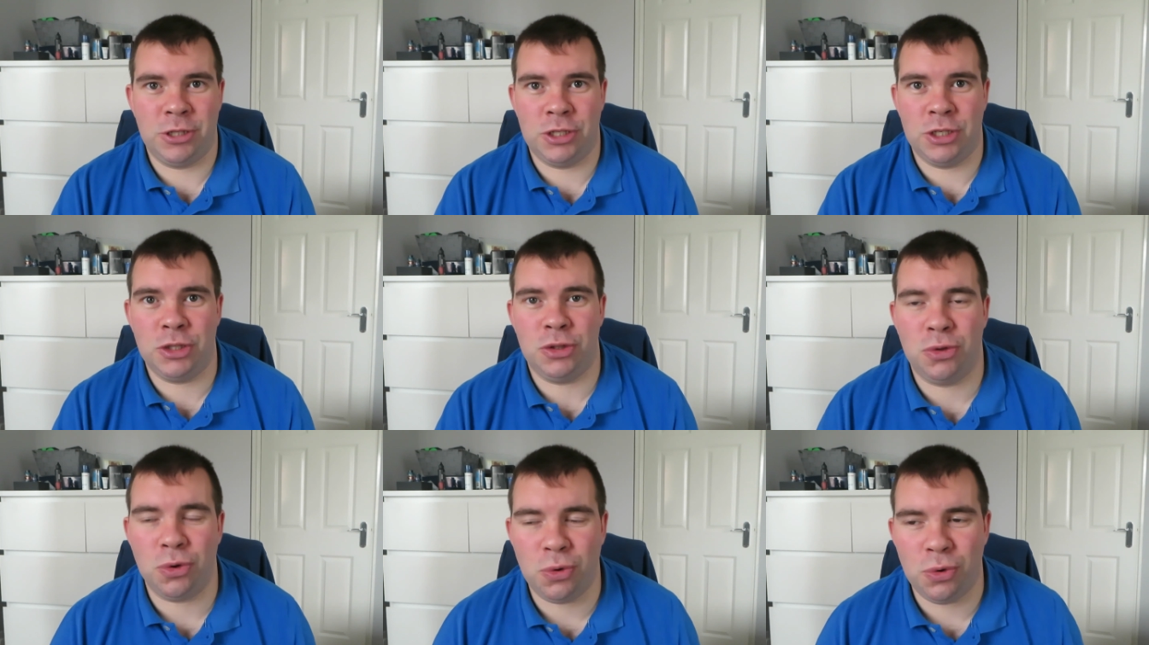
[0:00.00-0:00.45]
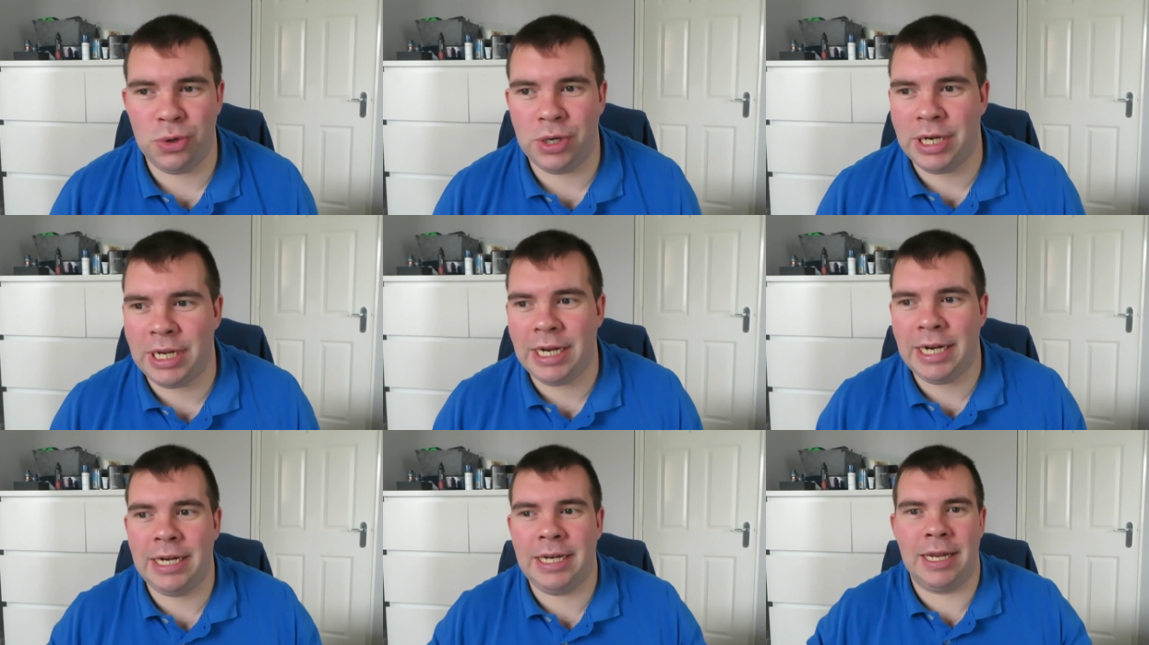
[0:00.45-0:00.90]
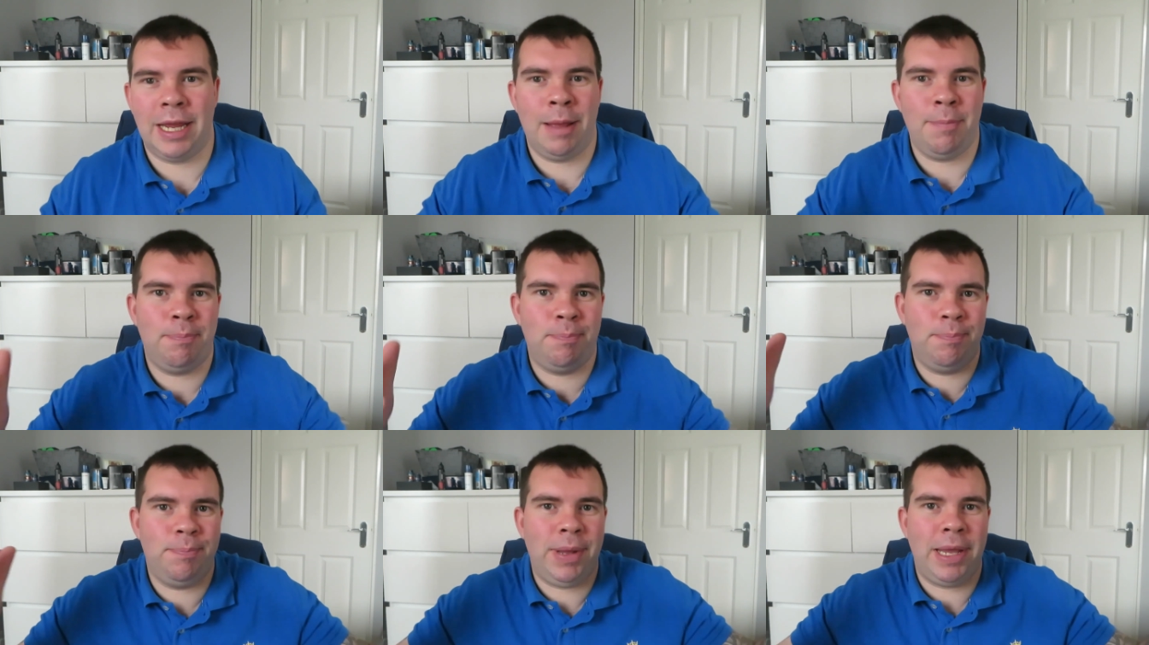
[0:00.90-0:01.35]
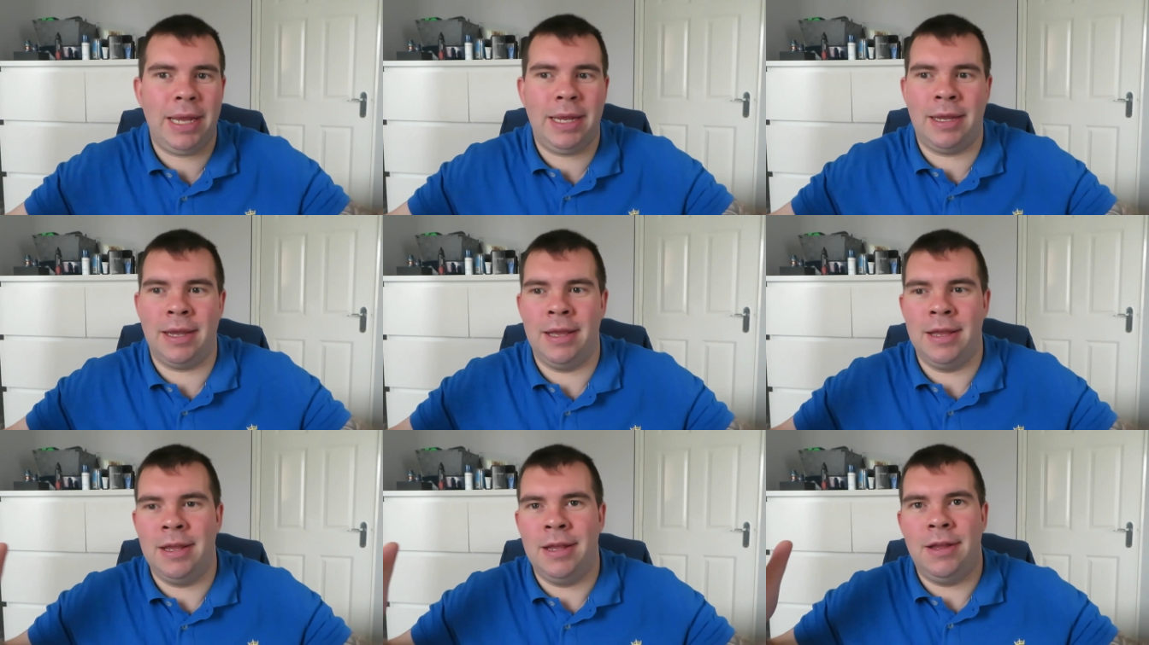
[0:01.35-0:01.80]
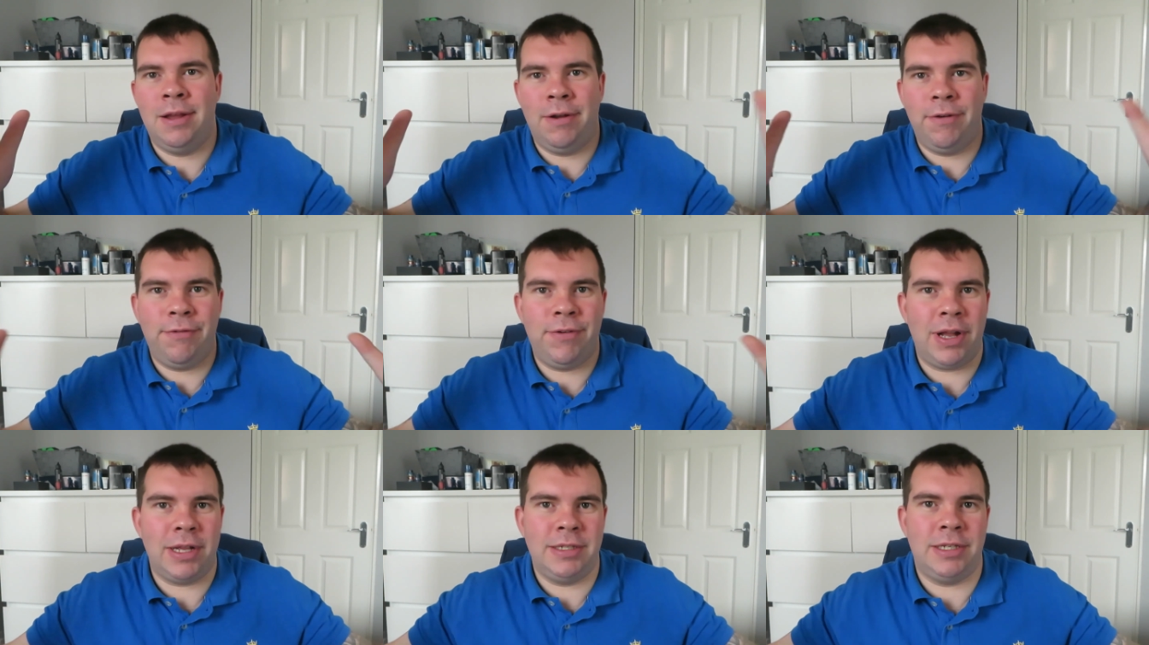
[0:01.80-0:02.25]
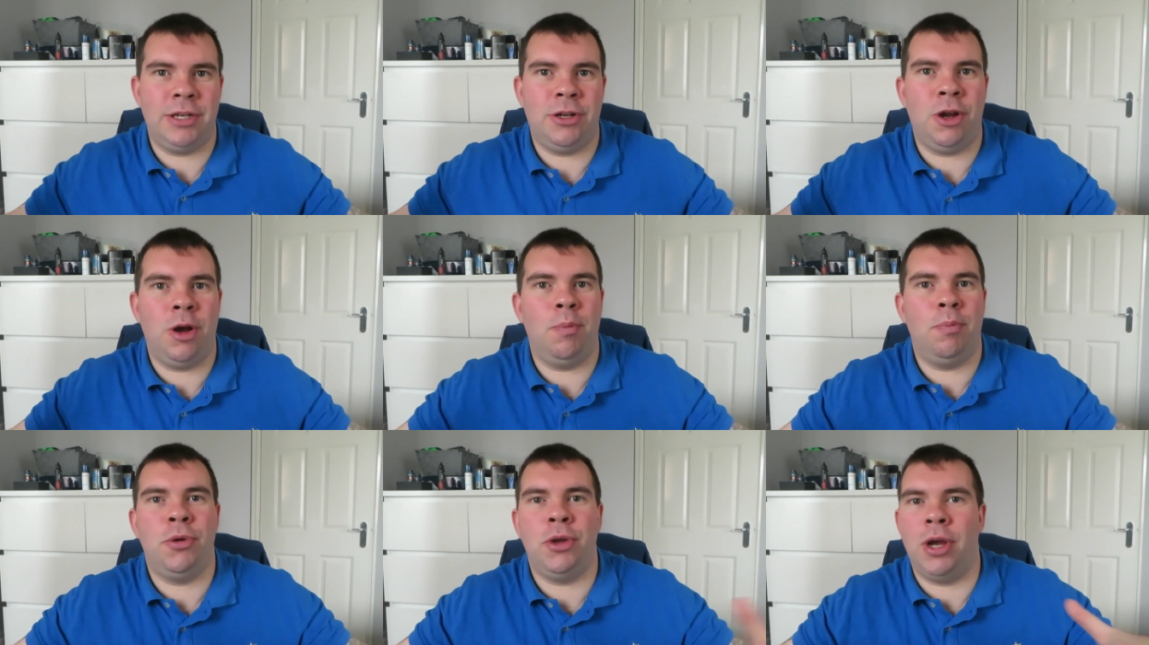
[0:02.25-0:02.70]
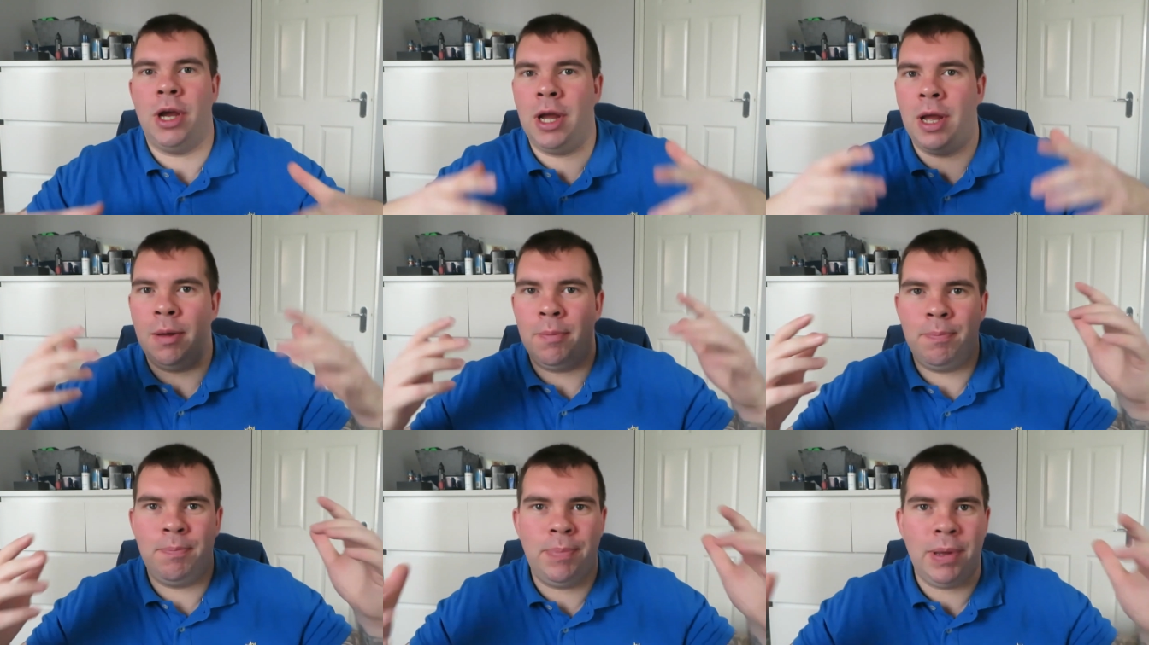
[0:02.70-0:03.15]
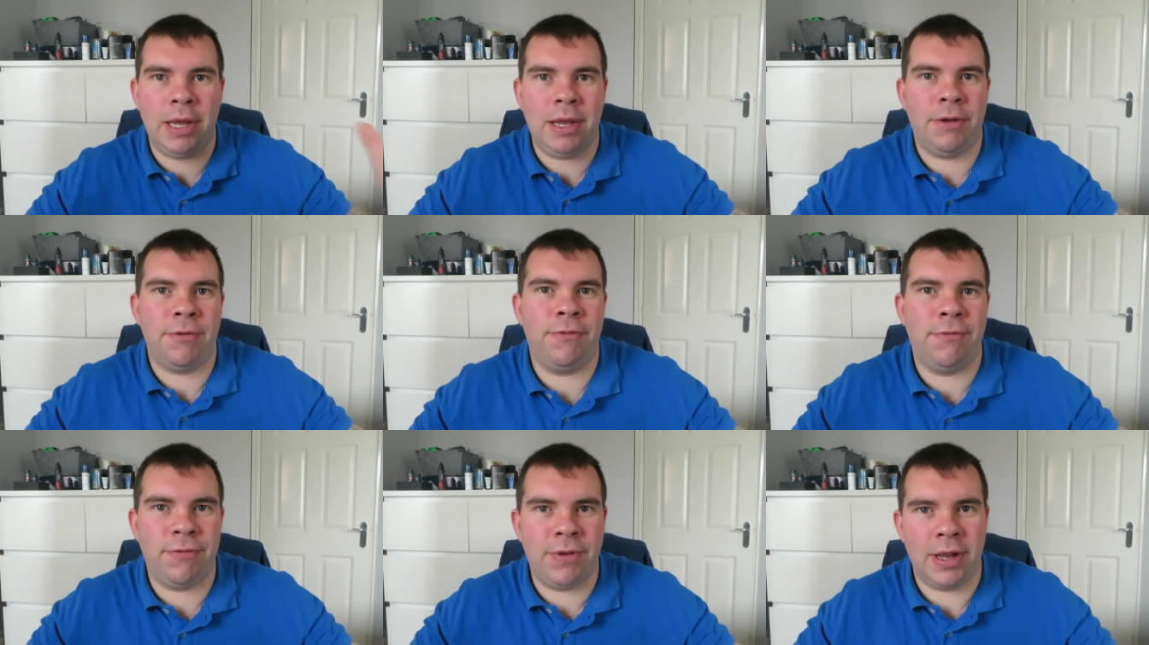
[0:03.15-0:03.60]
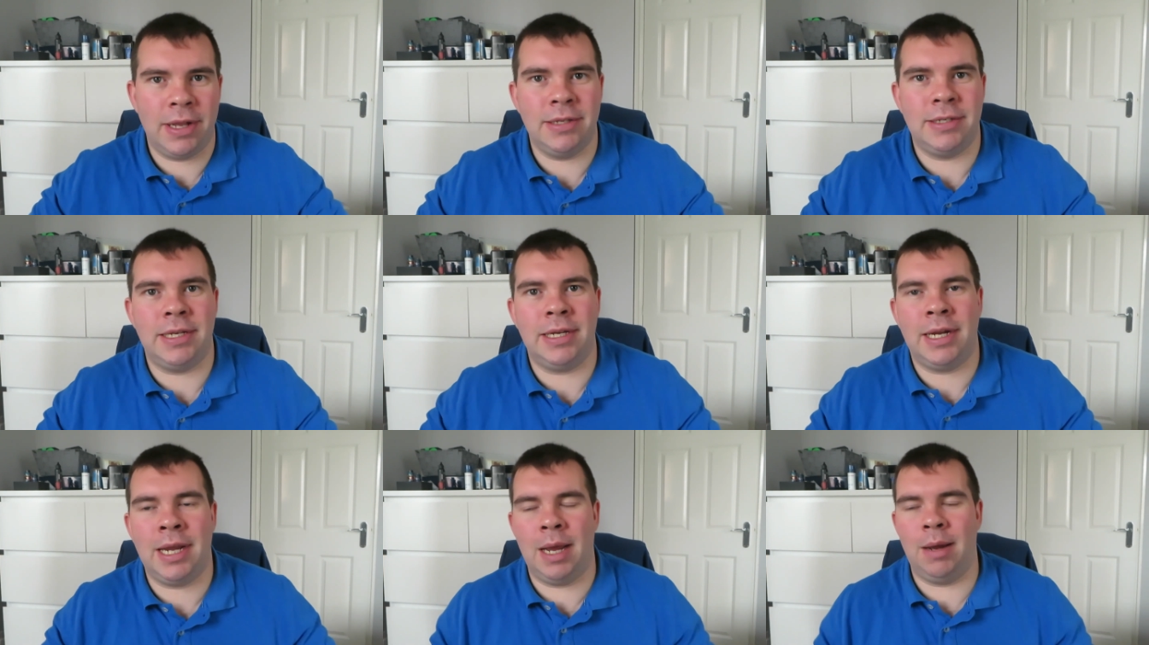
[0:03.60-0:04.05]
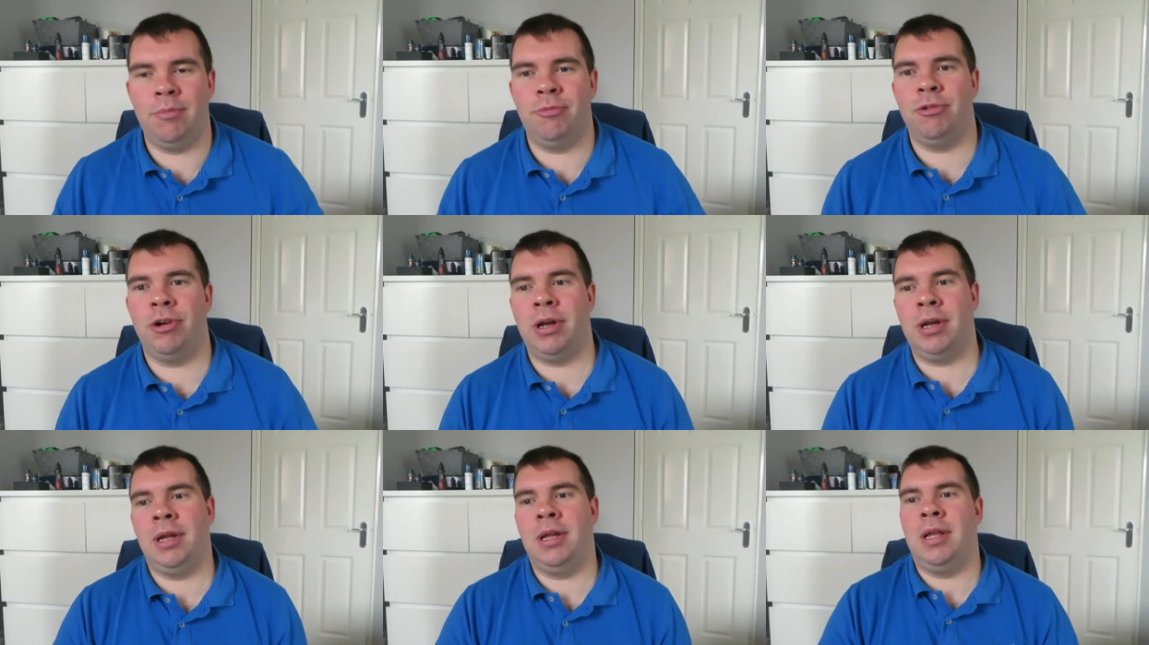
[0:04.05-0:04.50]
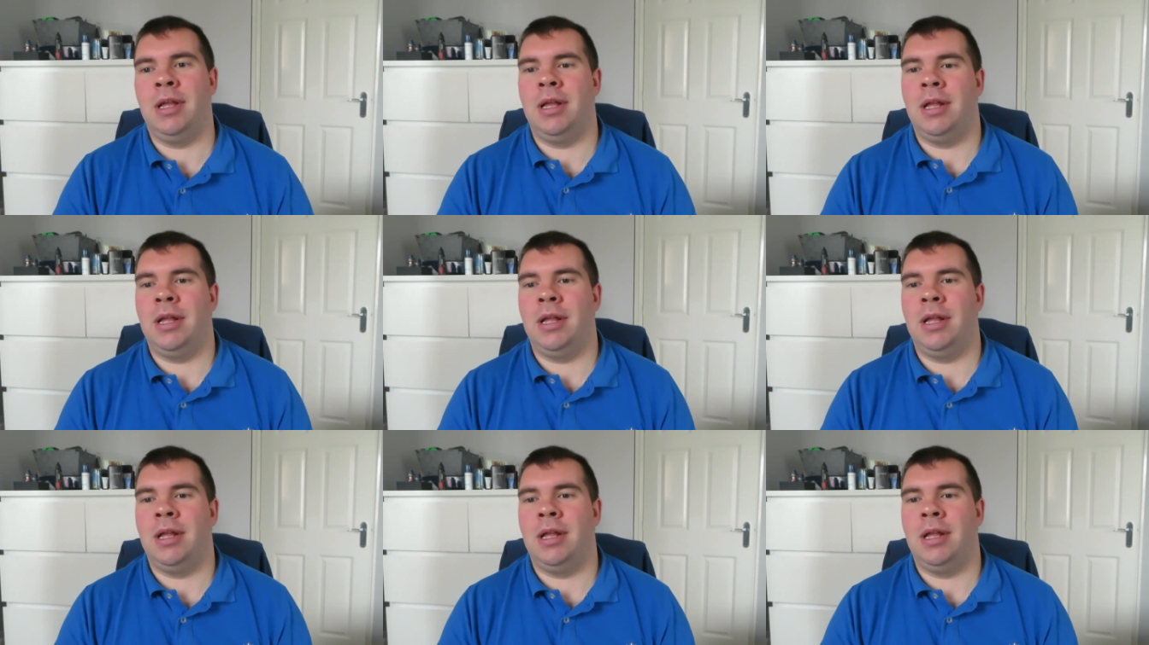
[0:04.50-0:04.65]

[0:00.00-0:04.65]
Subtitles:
You don't need a big fancy computer, a big fancy camera,